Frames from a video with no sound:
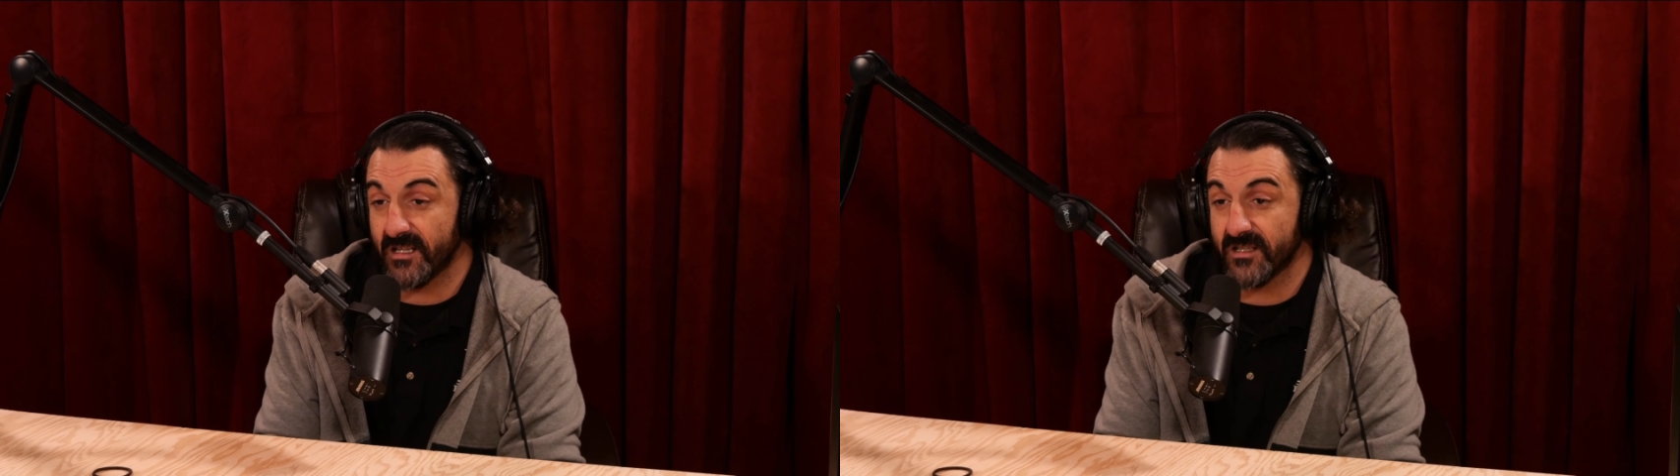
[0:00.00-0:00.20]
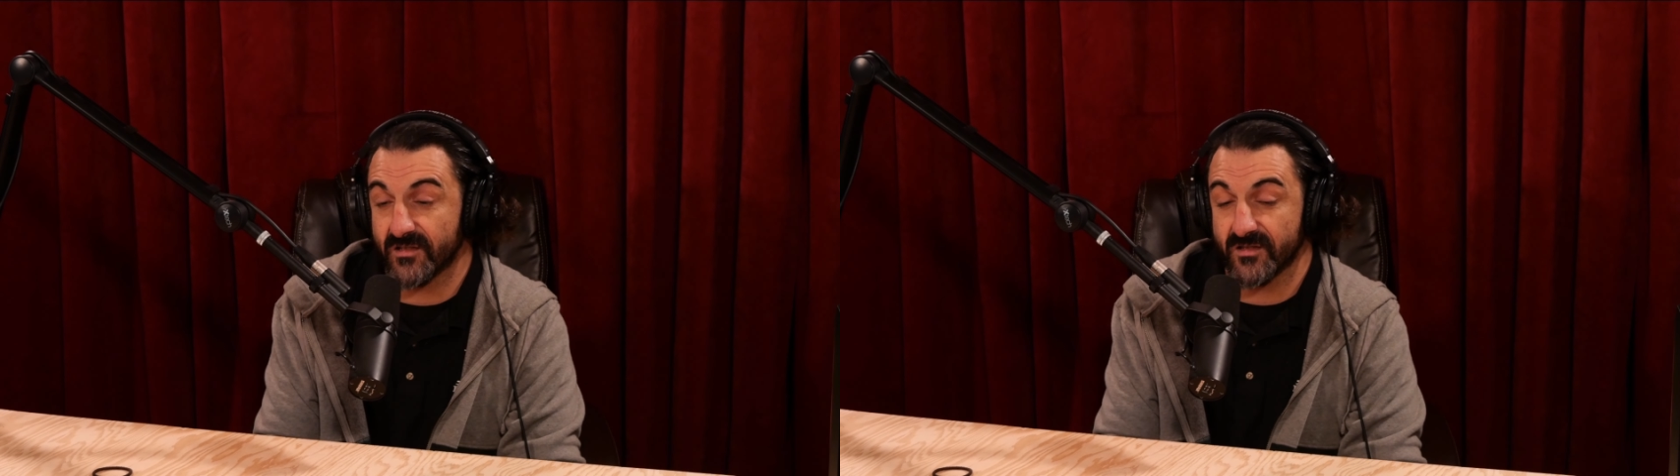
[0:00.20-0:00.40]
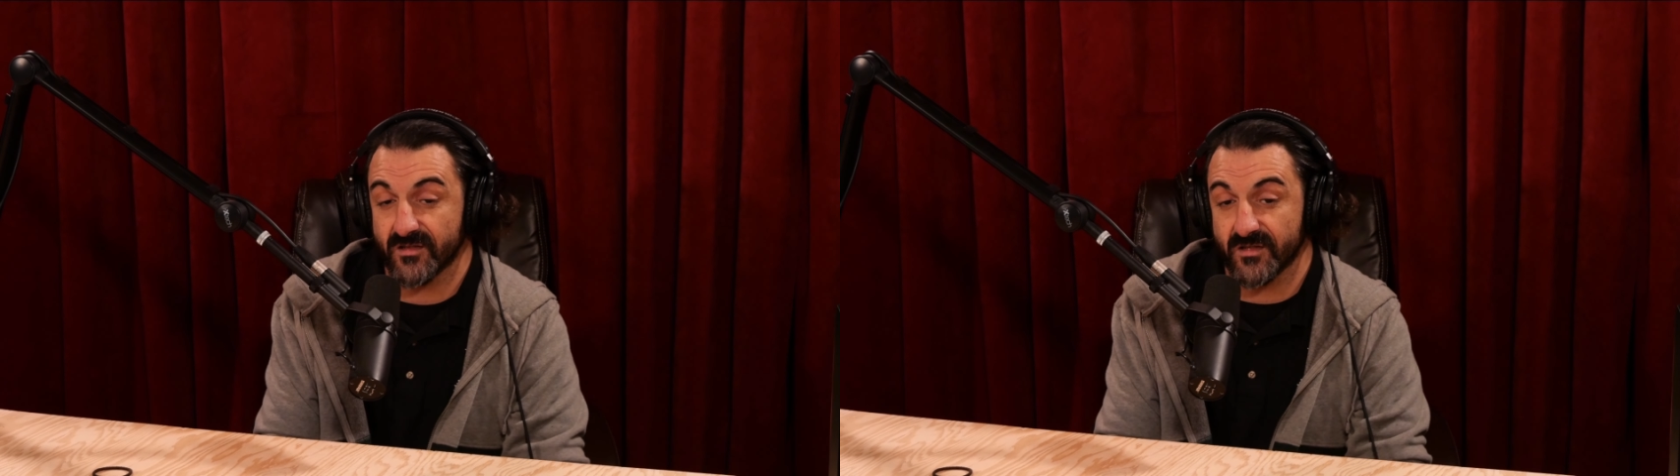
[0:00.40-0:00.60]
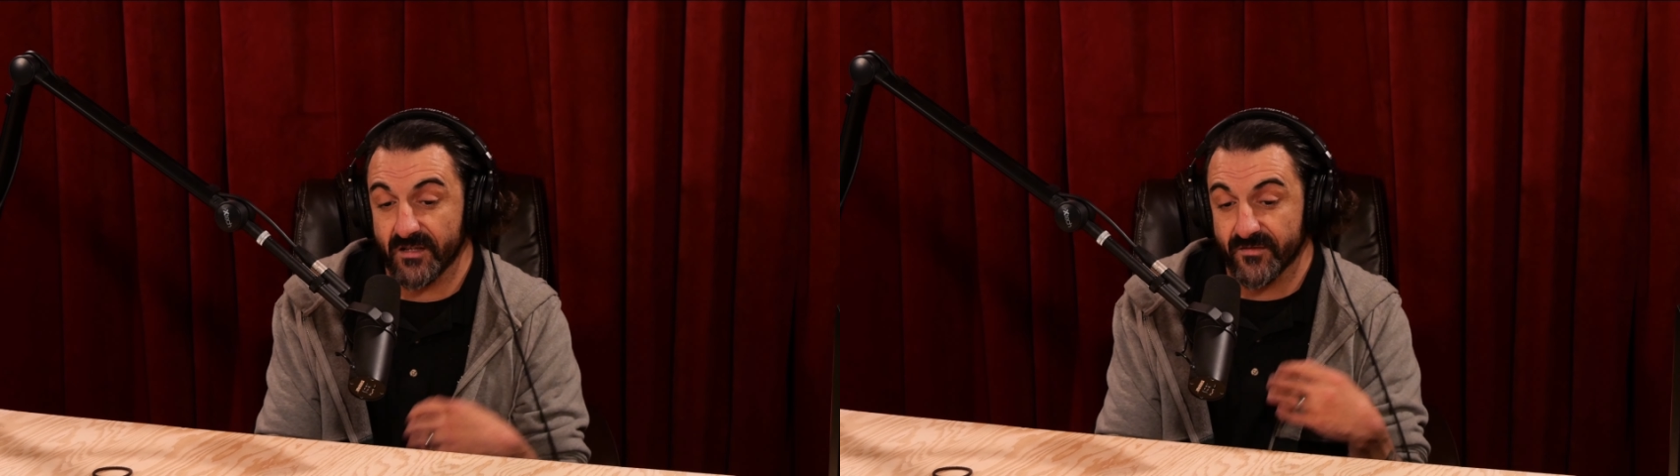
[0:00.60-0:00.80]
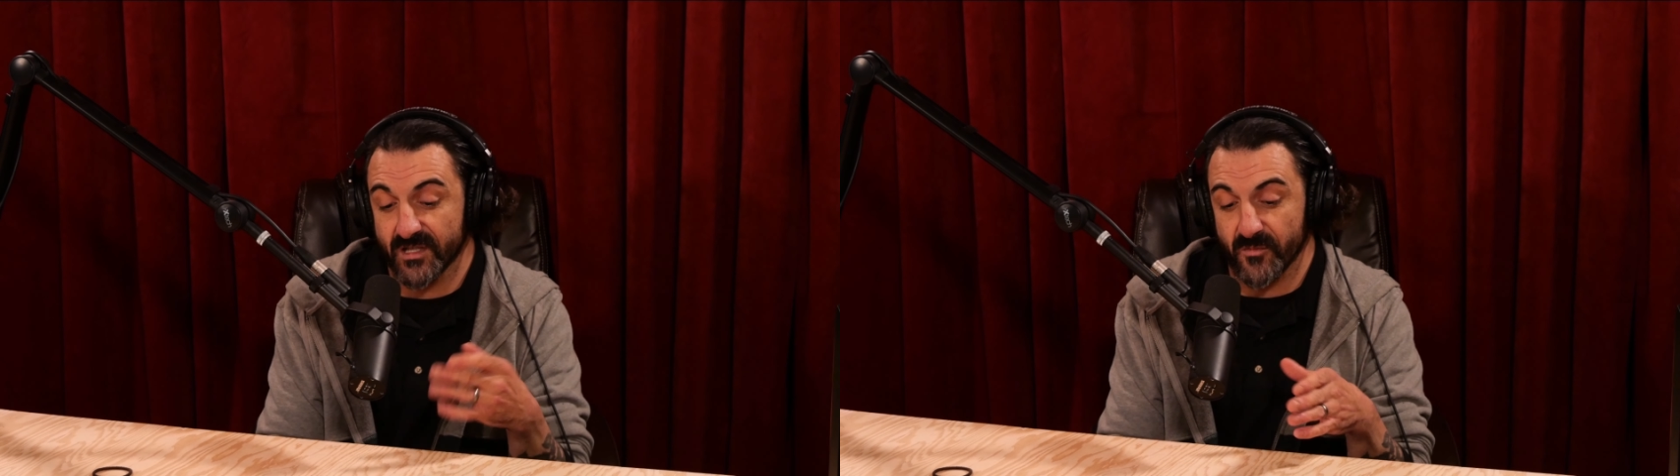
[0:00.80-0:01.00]
is
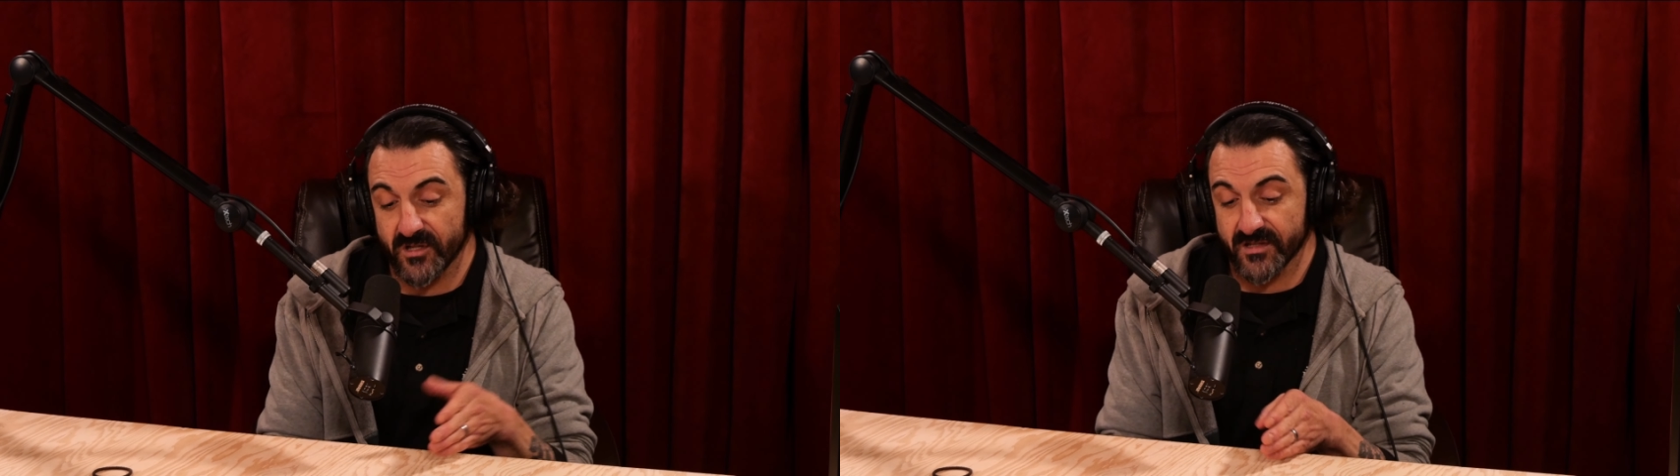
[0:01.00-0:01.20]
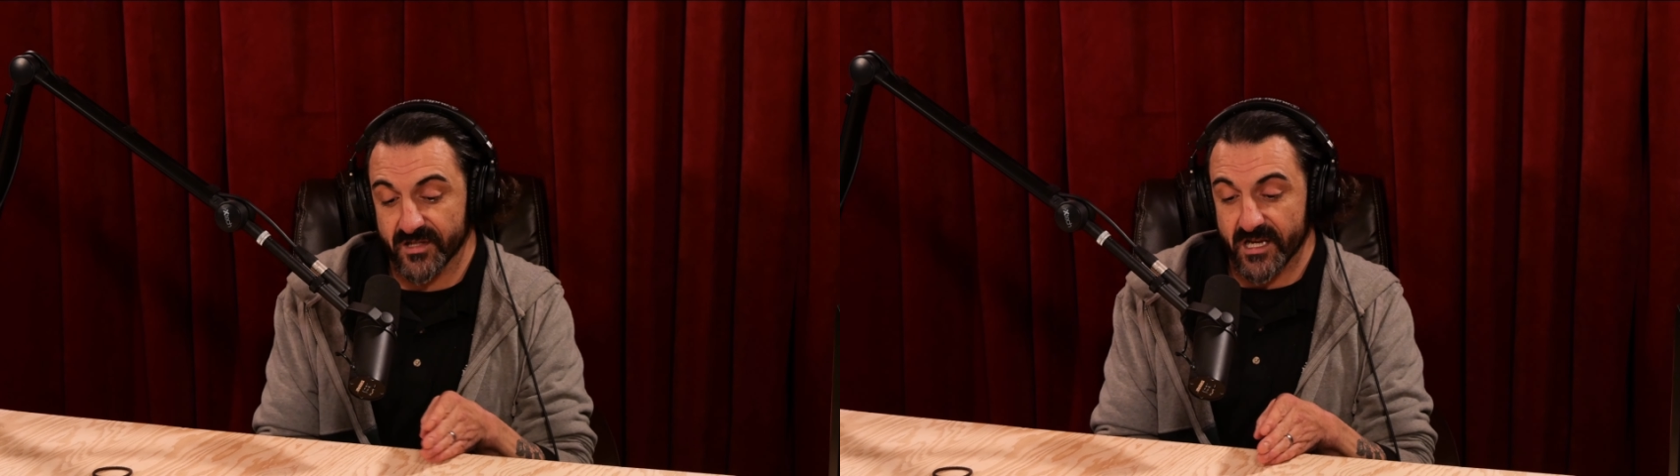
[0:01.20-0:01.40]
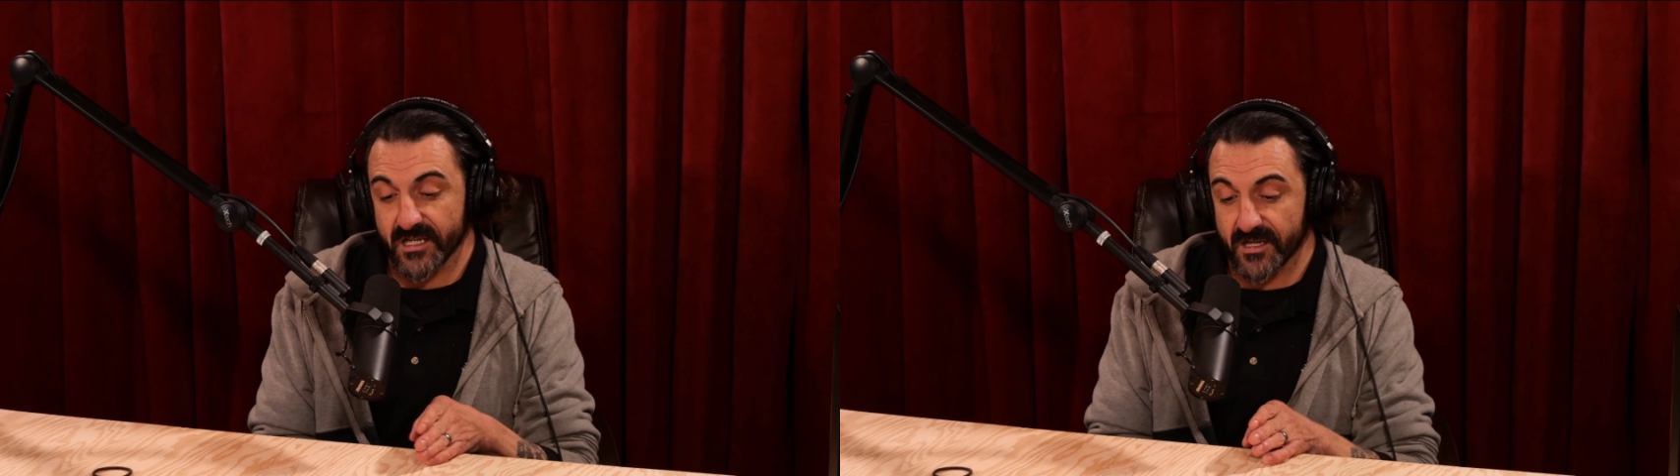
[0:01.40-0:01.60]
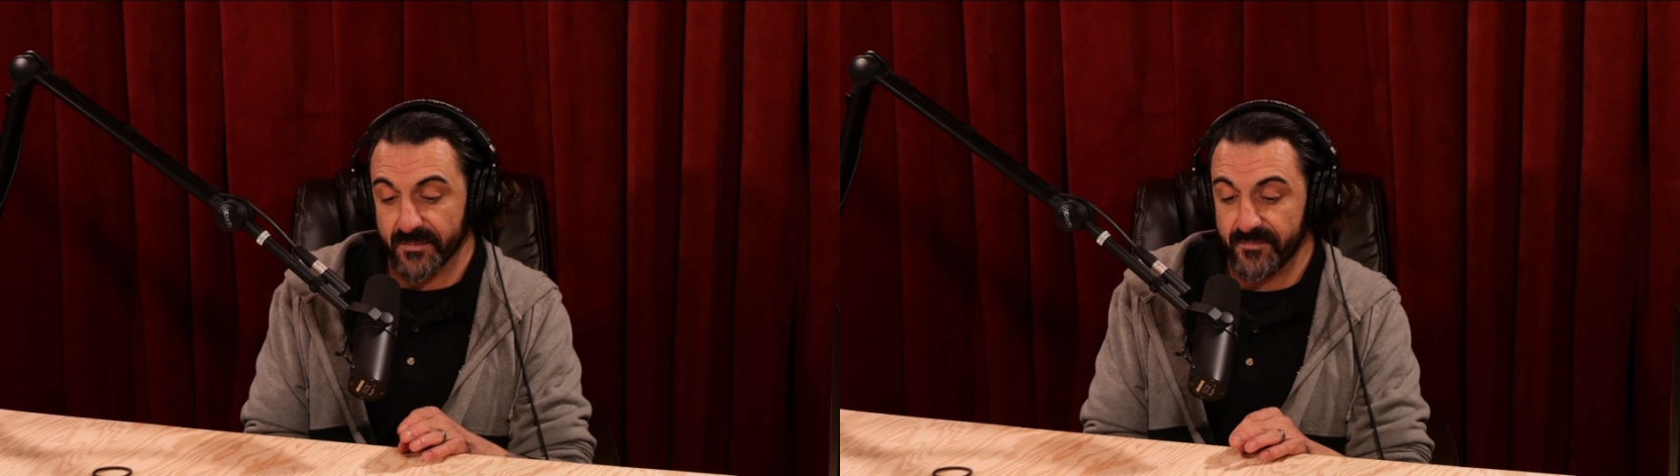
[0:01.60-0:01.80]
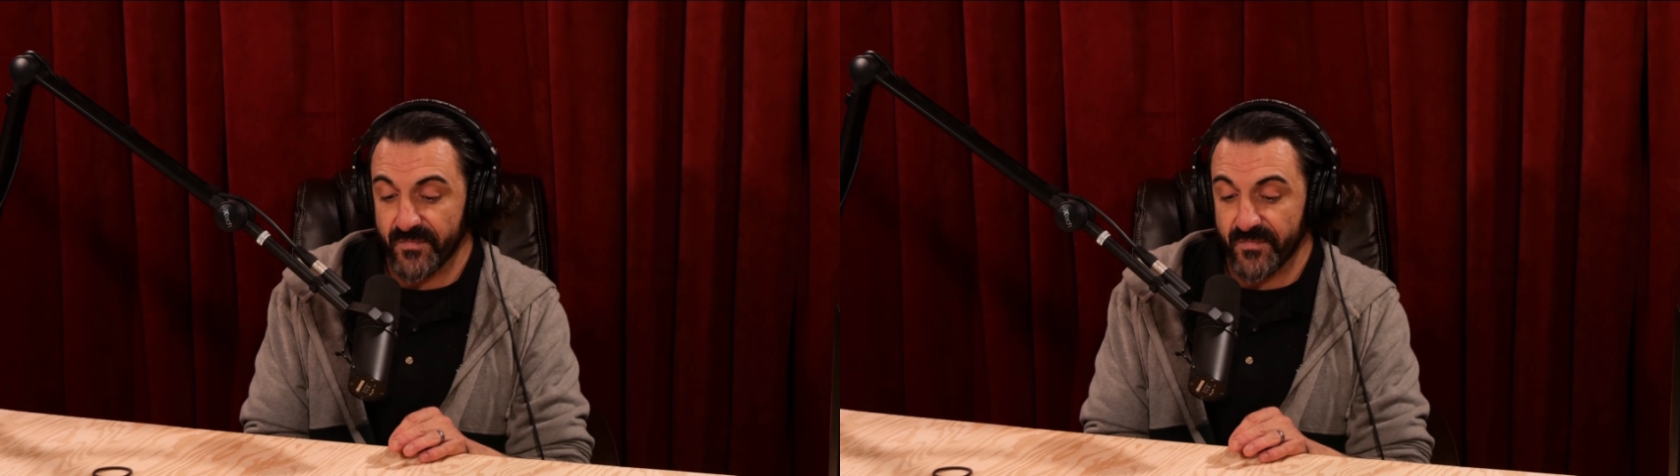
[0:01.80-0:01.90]
if someone is like